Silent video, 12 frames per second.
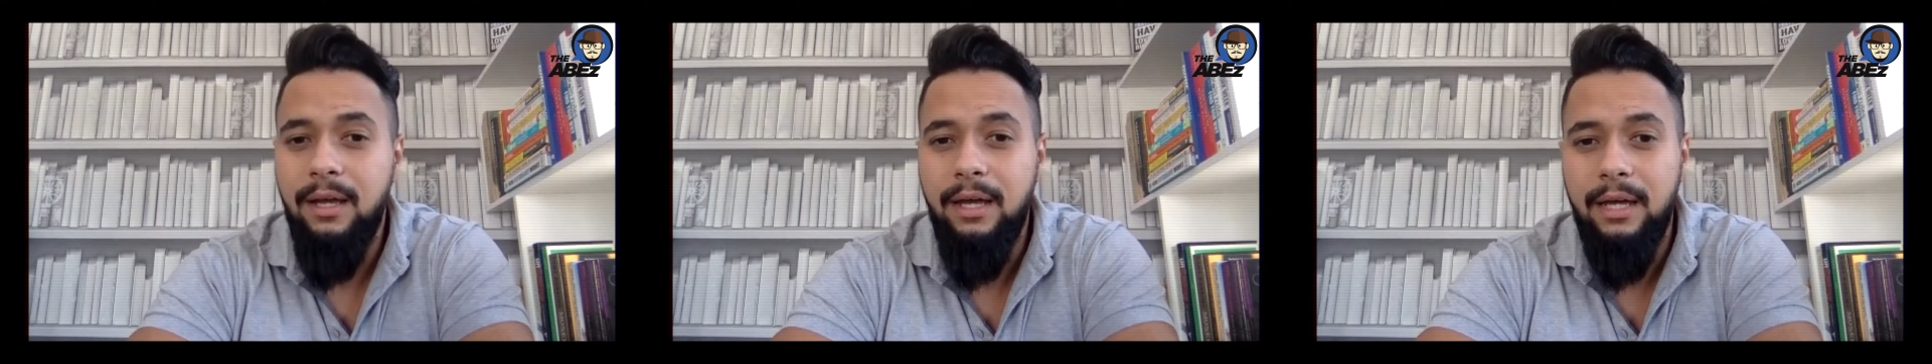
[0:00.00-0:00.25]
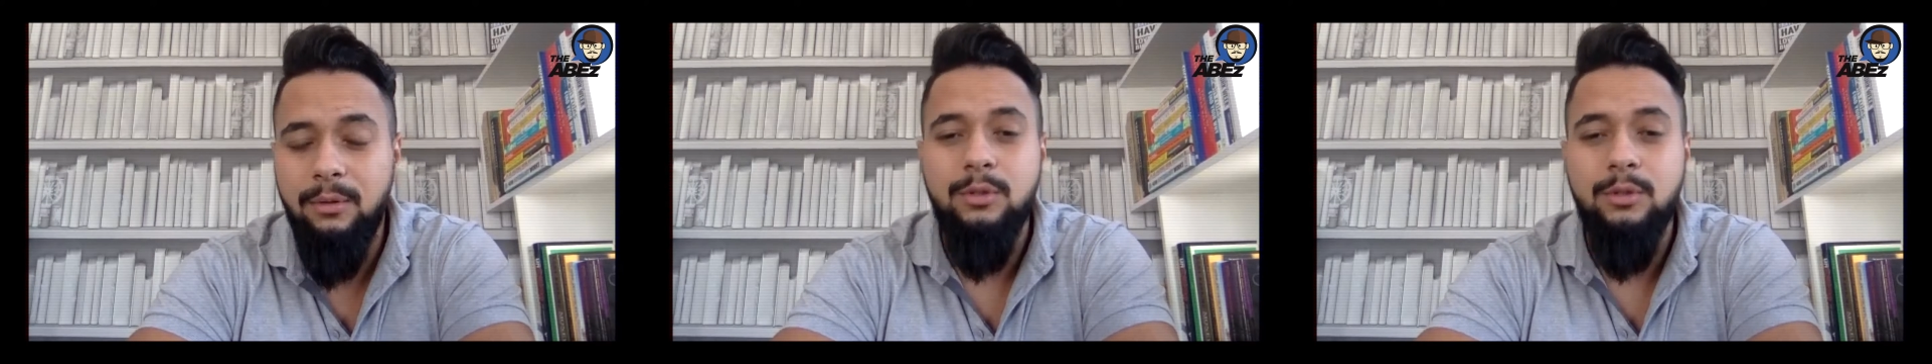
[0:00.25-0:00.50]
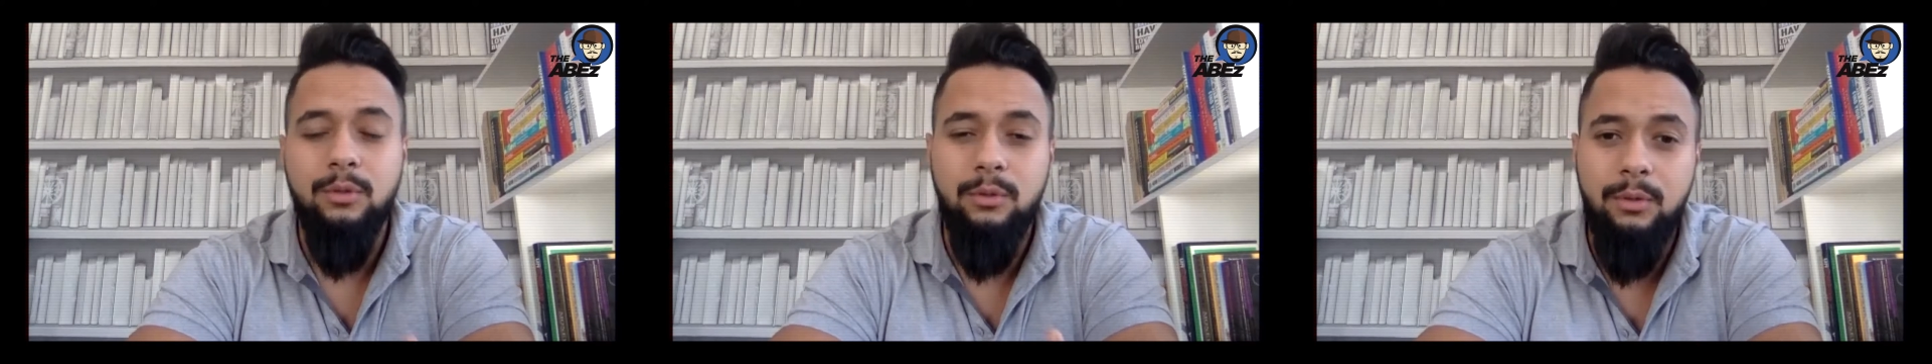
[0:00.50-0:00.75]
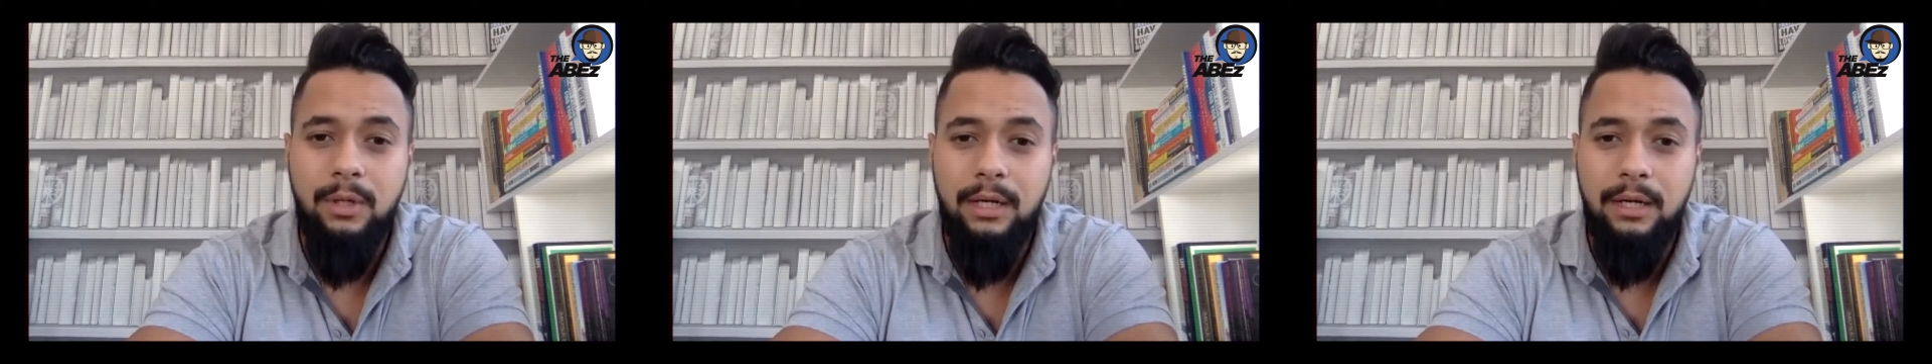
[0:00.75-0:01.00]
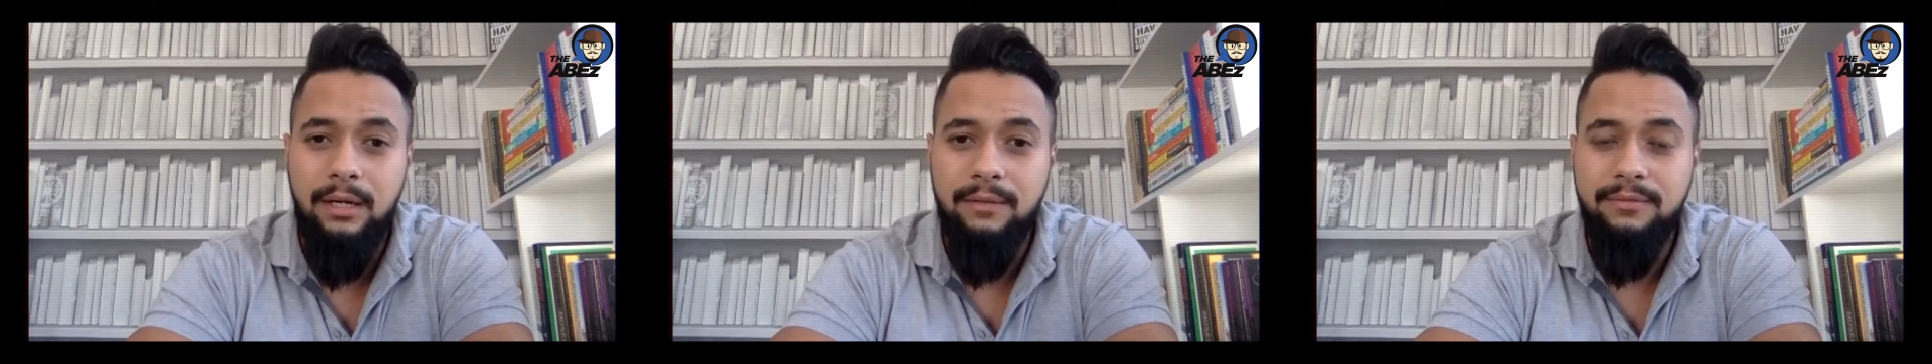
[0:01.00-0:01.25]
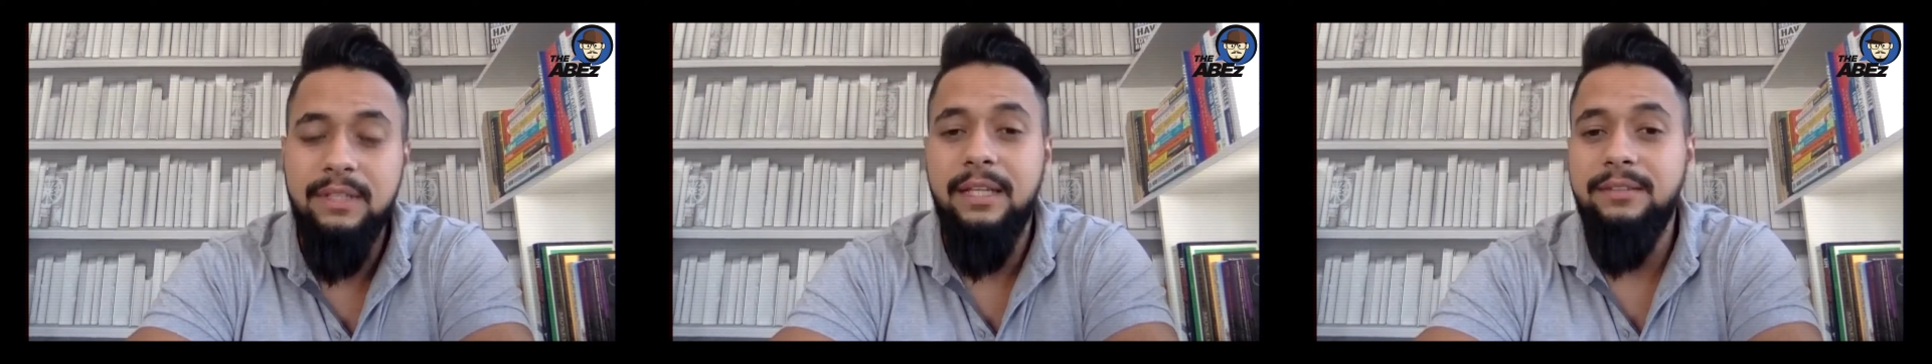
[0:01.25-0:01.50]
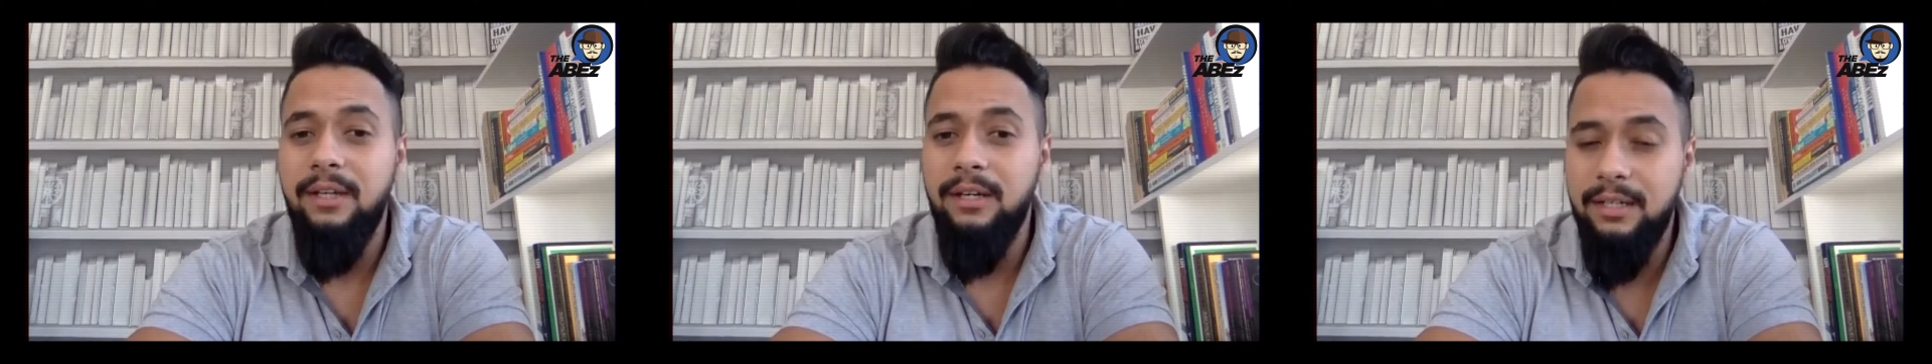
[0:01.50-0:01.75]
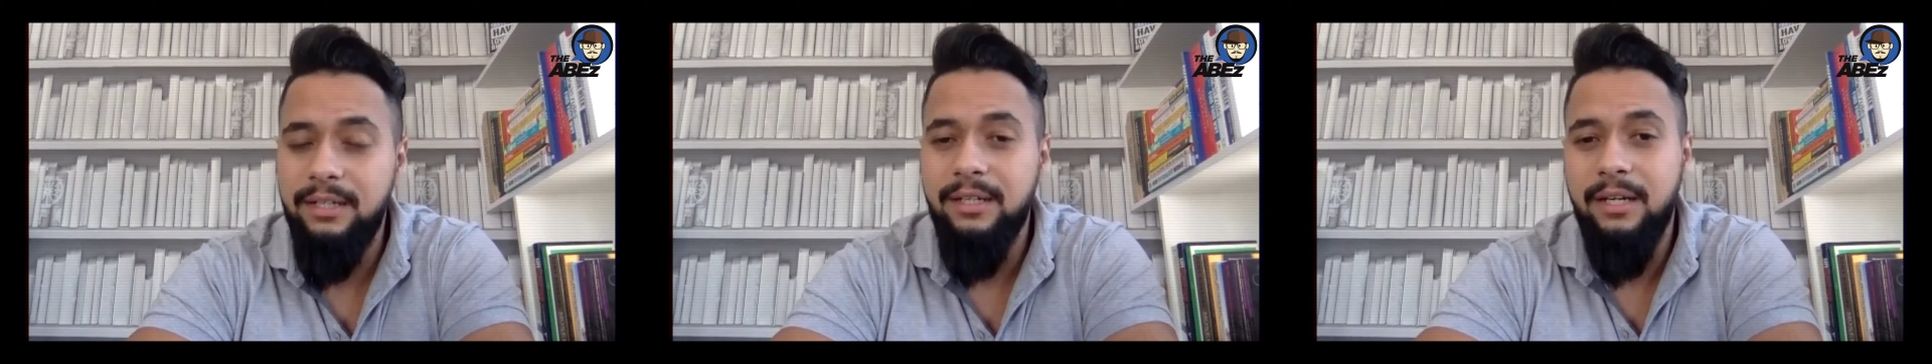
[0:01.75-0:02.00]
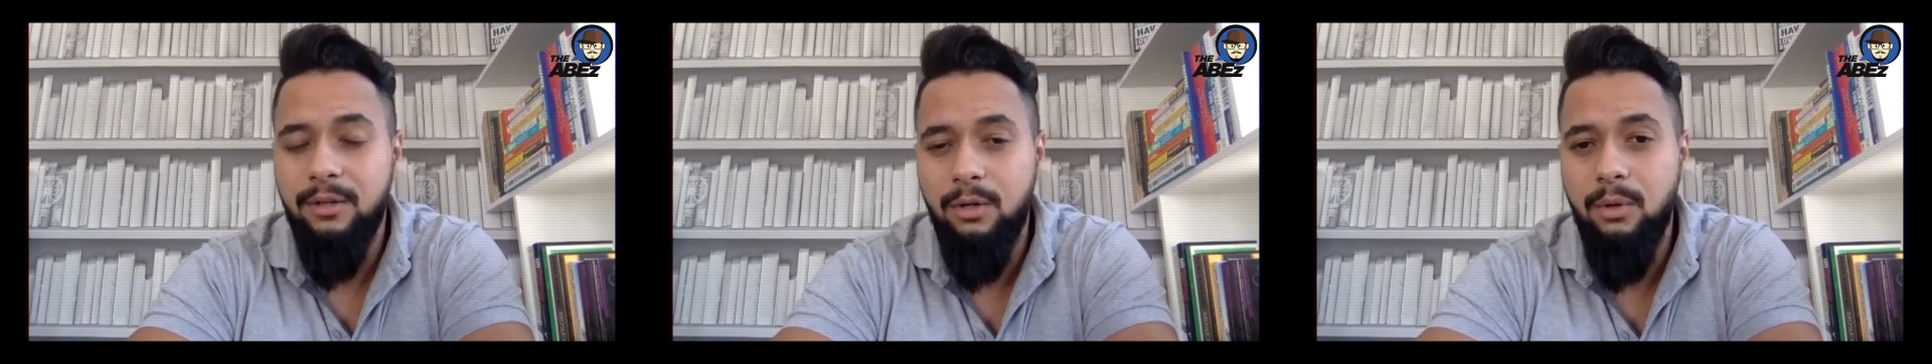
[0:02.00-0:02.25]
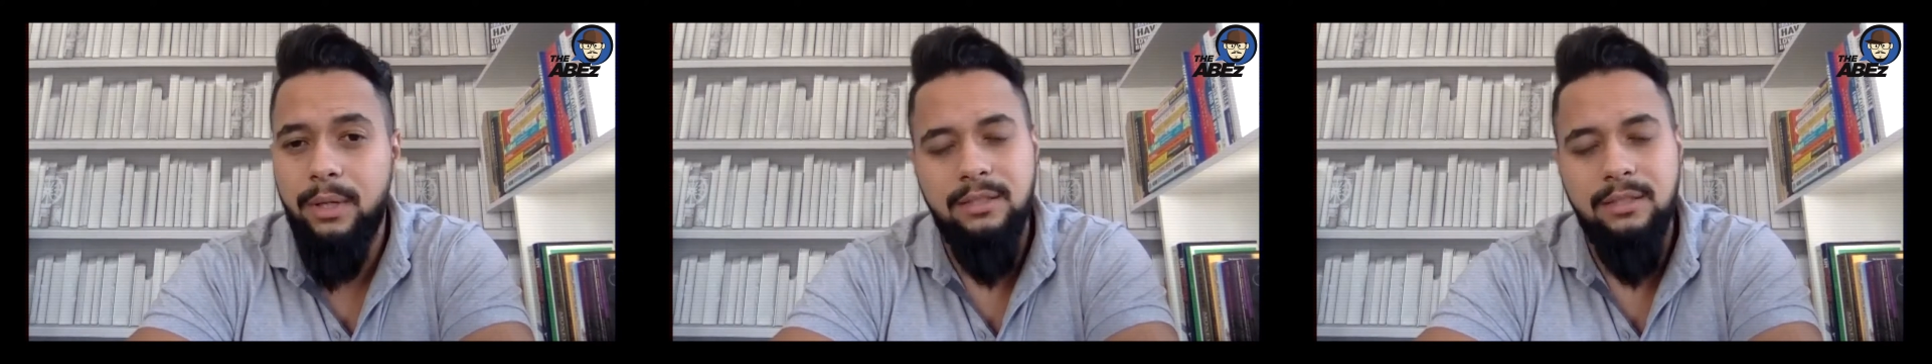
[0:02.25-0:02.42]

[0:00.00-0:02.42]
and also feel that they are learning and growing.